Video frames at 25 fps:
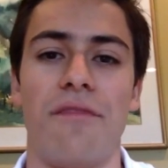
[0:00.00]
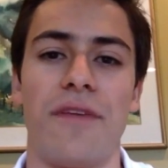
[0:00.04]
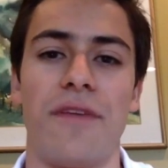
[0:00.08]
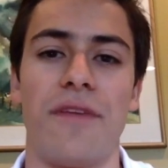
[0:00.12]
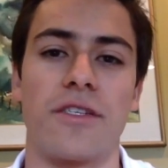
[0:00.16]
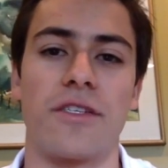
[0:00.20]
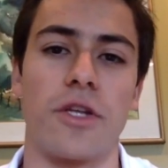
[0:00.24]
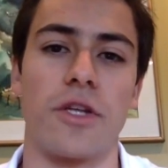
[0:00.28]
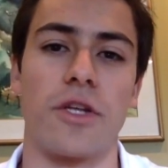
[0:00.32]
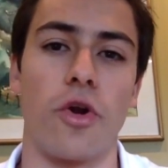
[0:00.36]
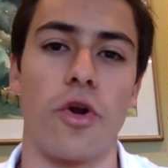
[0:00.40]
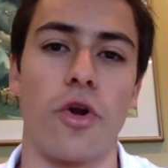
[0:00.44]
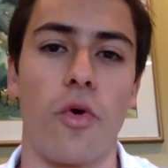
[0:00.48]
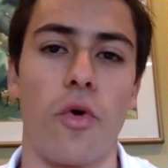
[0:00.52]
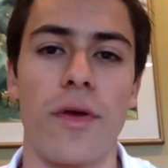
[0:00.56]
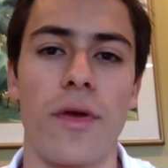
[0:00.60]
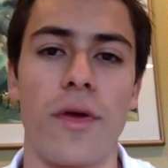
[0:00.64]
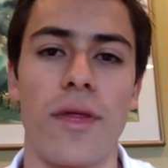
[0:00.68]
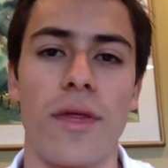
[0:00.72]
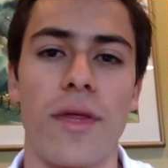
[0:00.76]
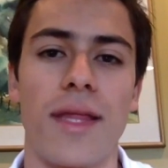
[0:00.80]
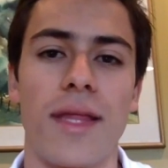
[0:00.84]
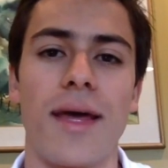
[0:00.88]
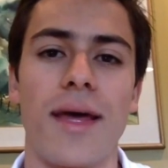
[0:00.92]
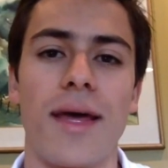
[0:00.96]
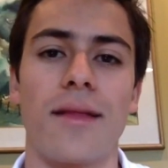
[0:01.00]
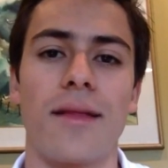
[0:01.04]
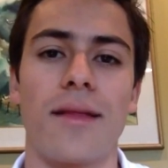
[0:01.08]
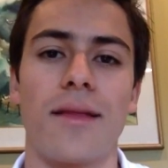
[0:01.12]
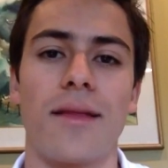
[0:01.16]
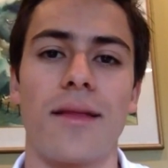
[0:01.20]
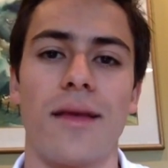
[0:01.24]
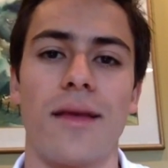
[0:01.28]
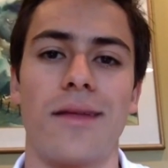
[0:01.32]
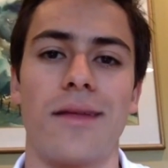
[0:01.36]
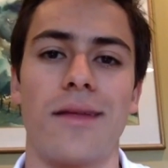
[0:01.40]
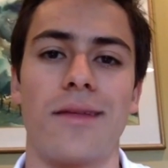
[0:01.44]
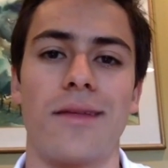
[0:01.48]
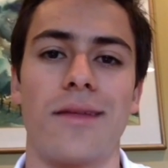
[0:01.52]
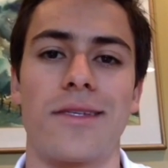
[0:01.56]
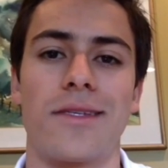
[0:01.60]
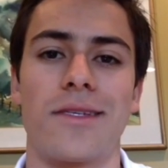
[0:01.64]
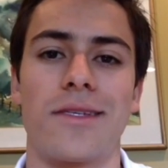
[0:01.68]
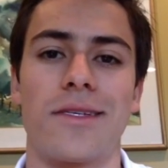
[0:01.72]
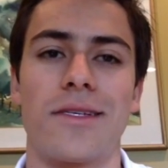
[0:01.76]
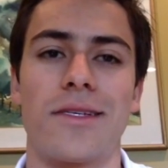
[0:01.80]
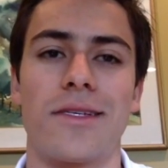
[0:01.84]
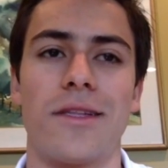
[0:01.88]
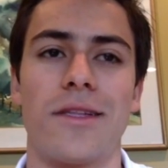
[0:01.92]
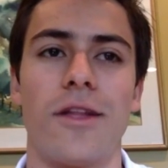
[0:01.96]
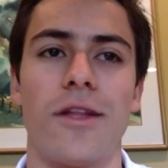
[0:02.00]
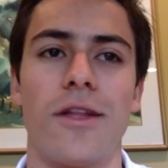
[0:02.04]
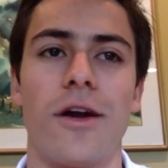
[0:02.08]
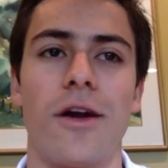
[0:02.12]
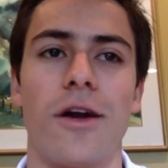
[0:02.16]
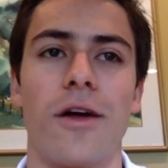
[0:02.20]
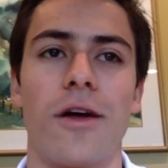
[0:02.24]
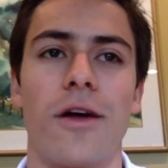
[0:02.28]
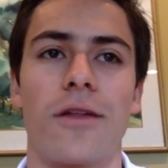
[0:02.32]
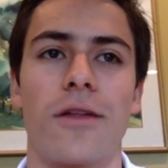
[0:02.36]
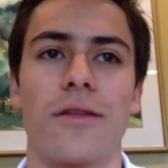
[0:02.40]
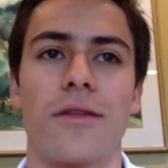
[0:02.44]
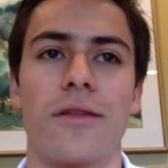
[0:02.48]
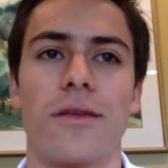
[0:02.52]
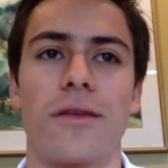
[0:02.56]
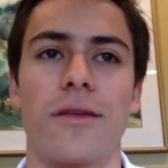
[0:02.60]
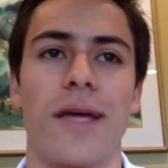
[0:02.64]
If it's lower than that, it's not